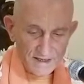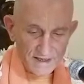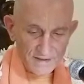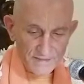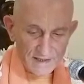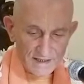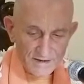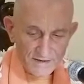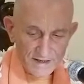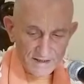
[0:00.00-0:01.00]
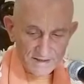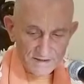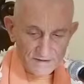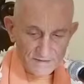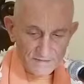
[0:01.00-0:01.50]
he immediately
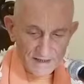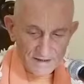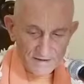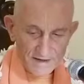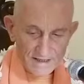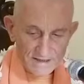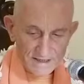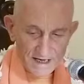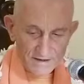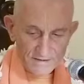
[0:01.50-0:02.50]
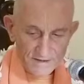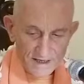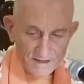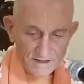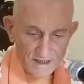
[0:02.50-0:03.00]
made a great sound
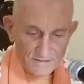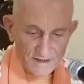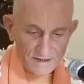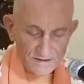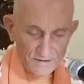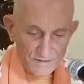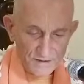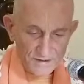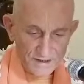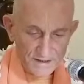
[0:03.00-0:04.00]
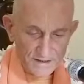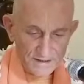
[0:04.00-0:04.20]
and jumped into the water.